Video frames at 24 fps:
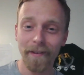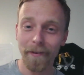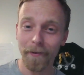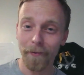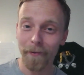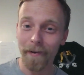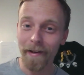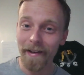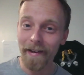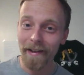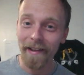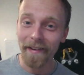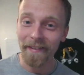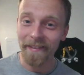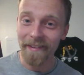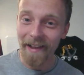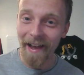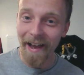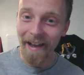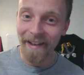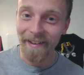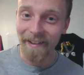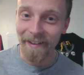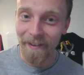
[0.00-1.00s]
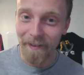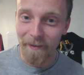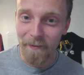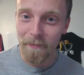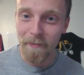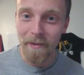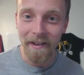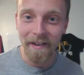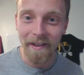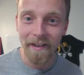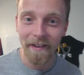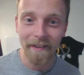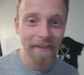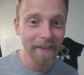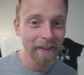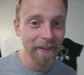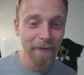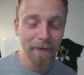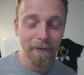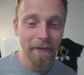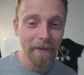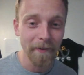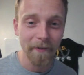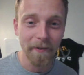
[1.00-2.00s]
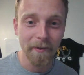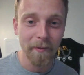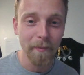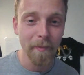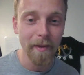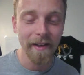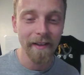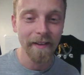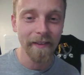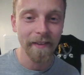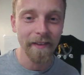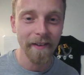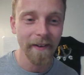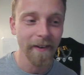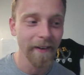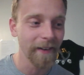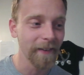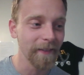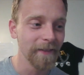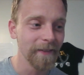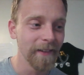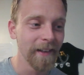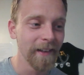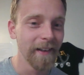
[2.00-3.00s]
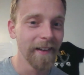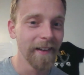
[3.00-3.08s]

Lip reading: Greek and Latin, because that's what they were speaking there. And